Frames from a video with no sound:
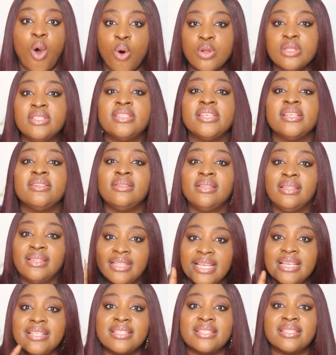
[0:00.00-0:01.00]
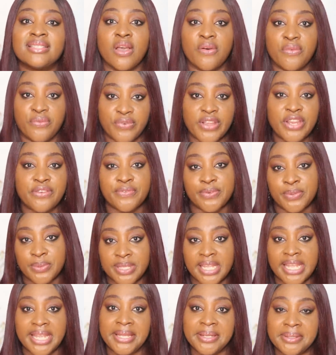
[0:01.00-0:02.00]
until this fateful
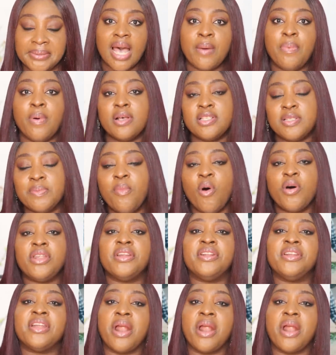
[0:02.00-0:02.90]
day. Thabo's mother